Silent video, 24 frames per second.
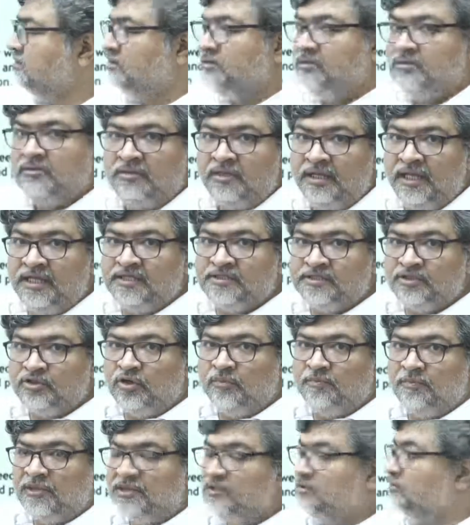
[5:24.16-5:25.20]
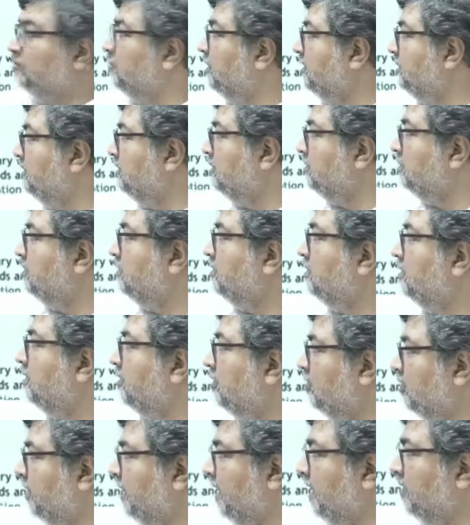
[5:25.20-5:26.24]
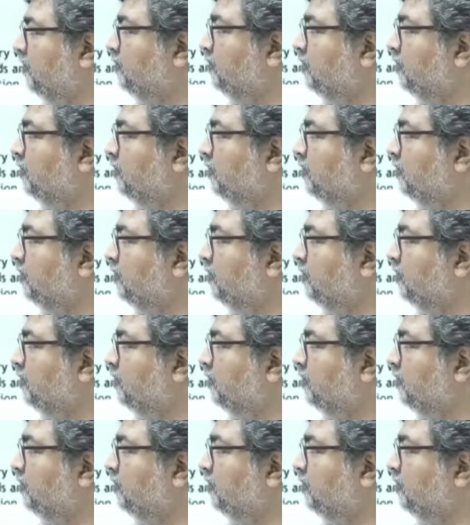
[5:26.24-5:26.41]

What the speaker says: instead of bundle or handful of